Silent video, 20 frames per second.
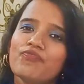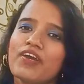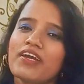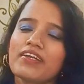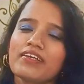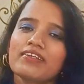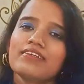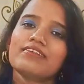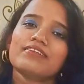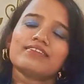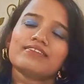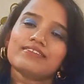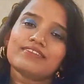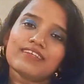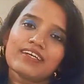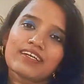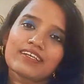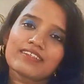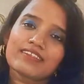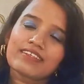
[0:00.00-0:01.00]
When
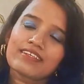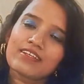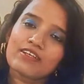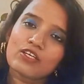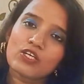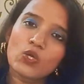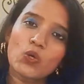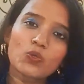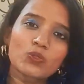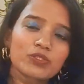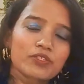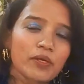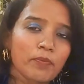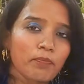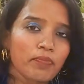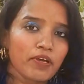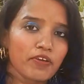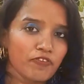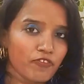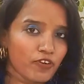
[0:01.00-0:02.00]
there is a low
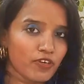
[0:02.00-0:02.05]
supply